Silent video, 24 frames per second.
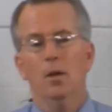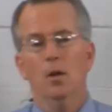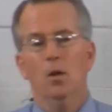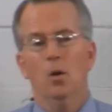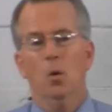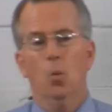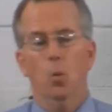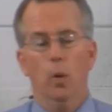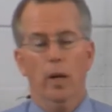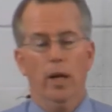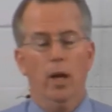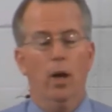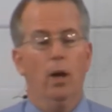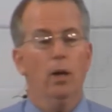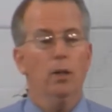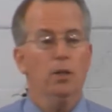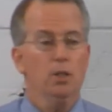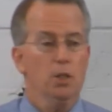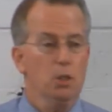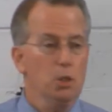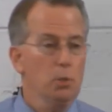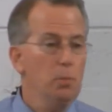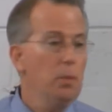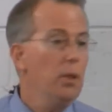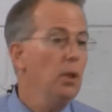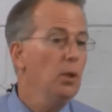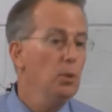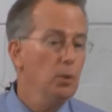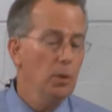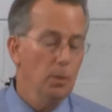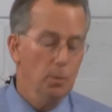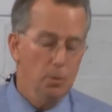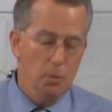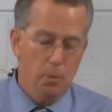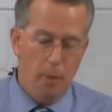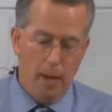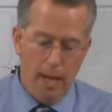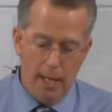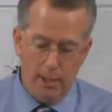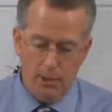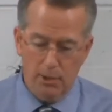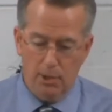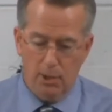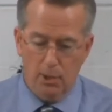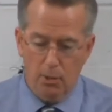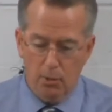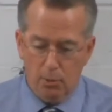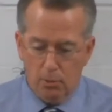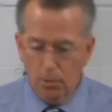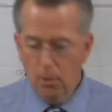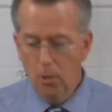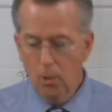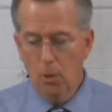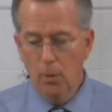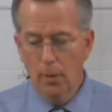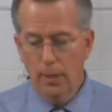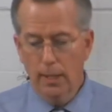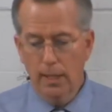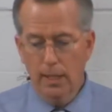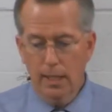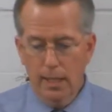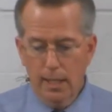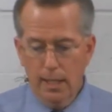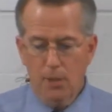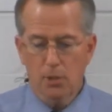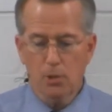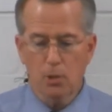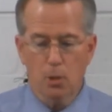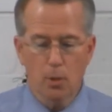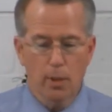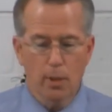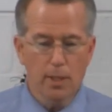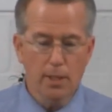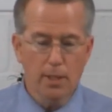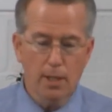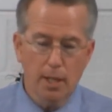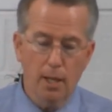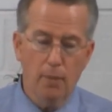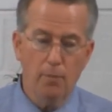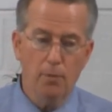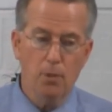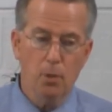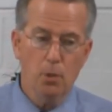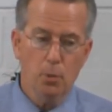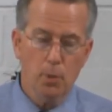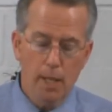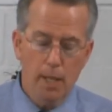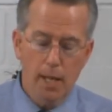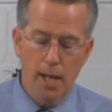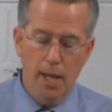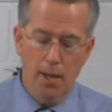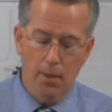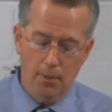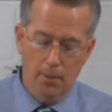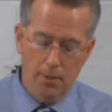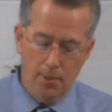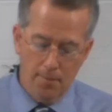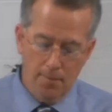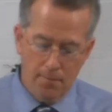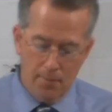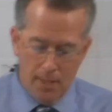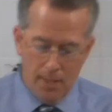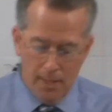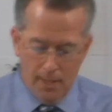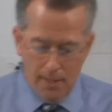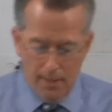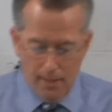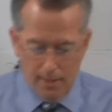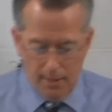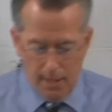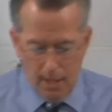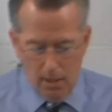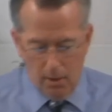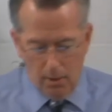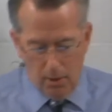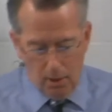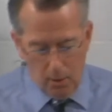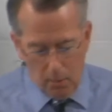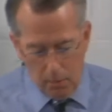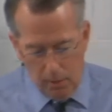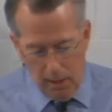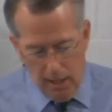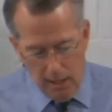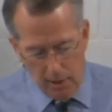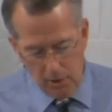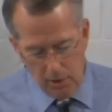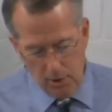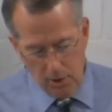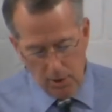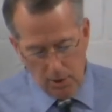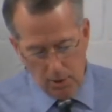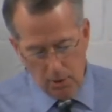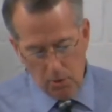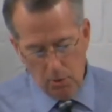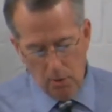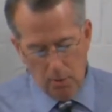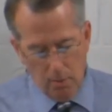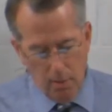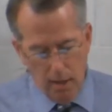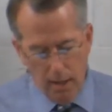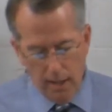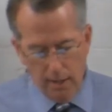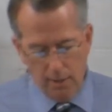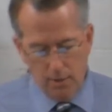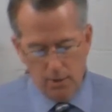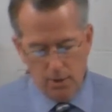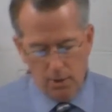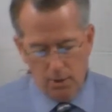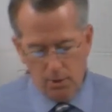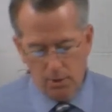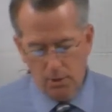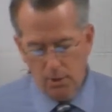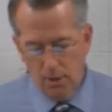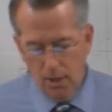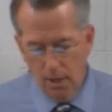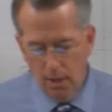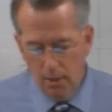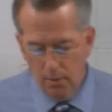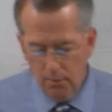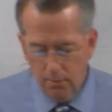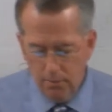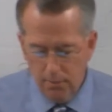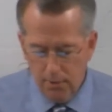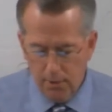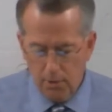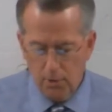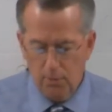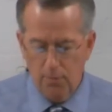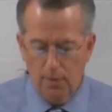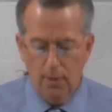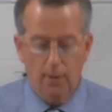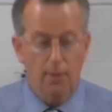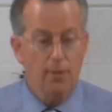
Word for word: We are just pilgrims passing through, and it is going to come to an end. Now, our passage reminds us of this very